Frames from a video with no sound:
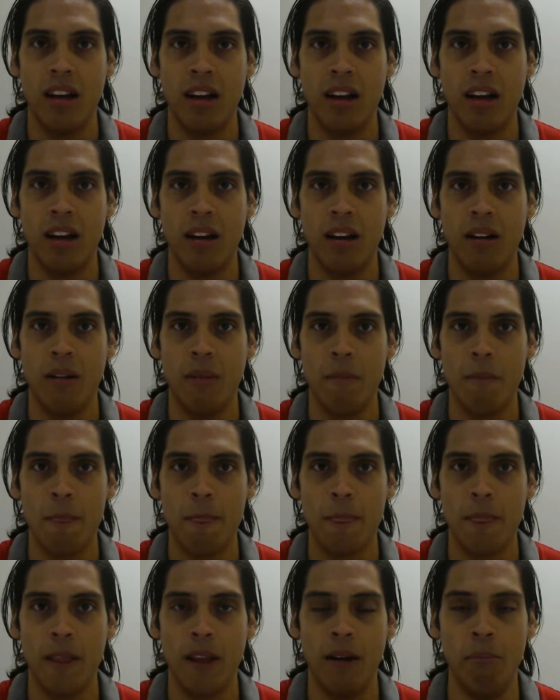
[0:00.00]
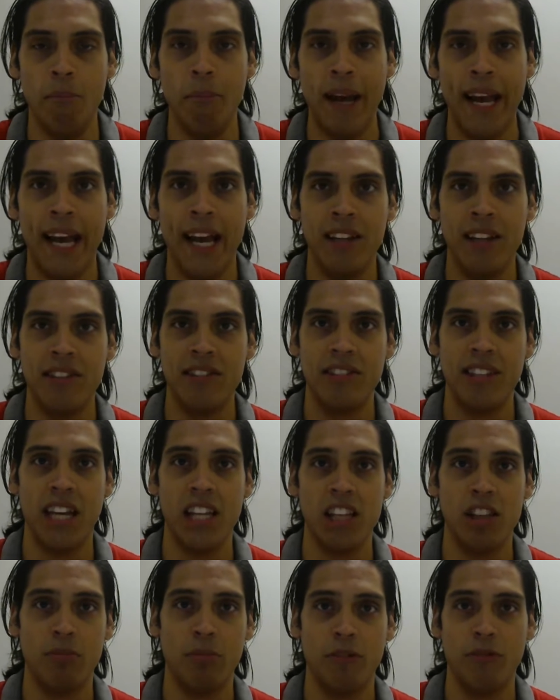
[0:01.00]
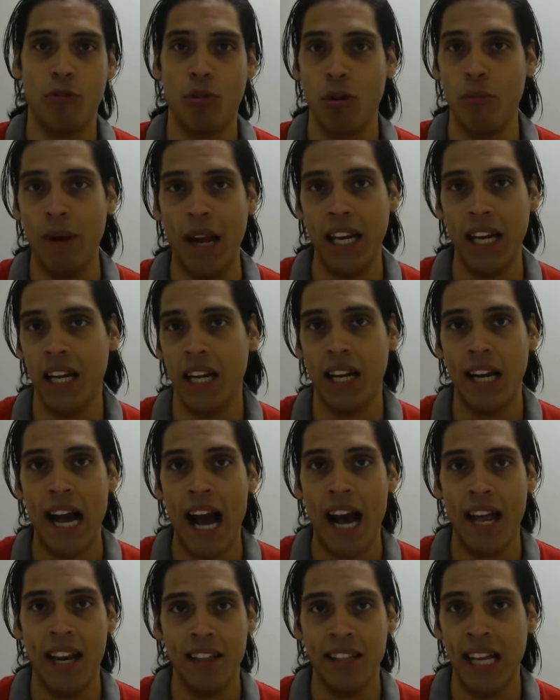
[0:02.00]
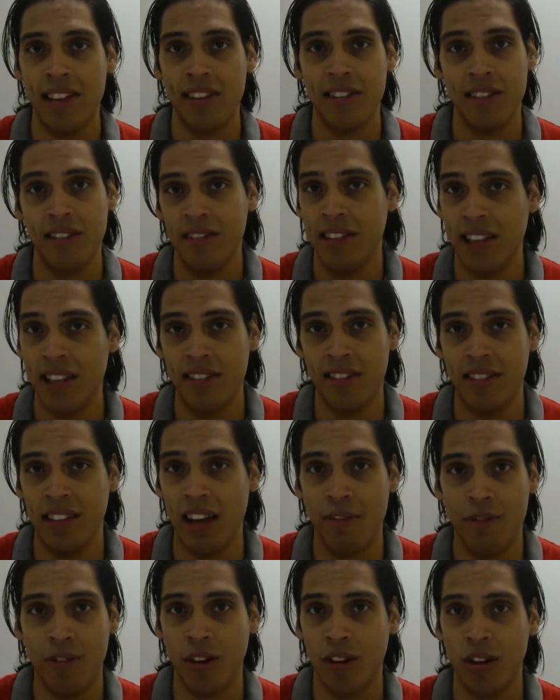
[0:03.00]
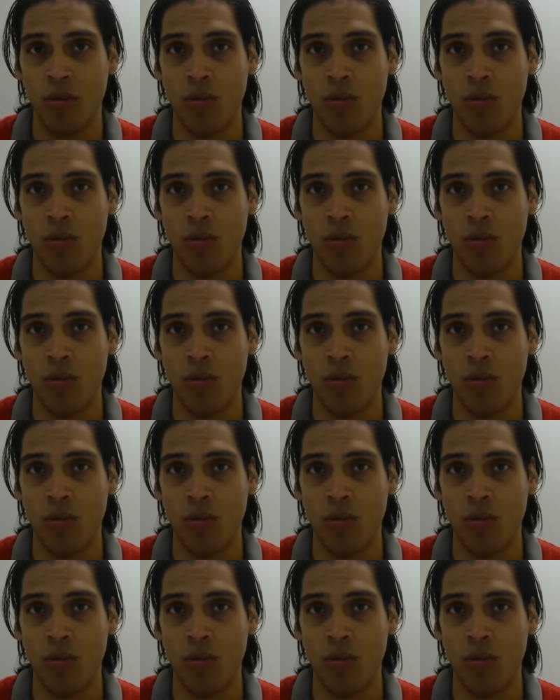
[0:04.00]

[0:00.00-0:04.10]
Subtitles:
a man stands before man and God, and that's never going to